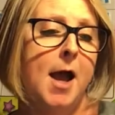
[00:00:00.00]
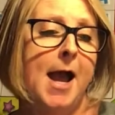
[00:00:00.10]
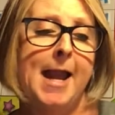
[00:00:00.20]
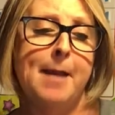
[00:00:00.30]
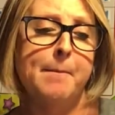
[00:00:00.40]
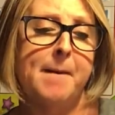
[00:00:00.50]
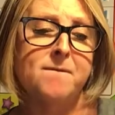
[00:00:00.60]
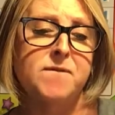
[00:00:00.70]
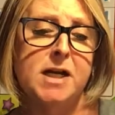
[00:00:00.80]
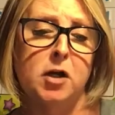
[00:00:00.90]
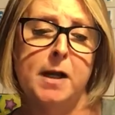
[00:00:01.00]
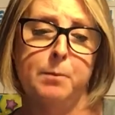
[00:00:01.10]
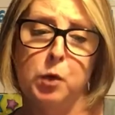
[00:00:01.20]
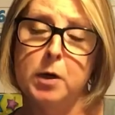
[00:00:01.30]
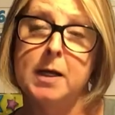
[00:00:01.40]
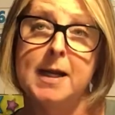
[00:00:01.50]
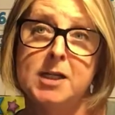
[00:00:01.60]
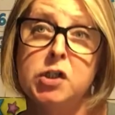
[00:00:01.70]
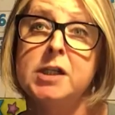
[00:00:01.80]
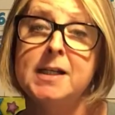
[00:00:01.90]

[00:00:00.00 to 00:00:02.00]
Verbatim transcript: I am a very important engine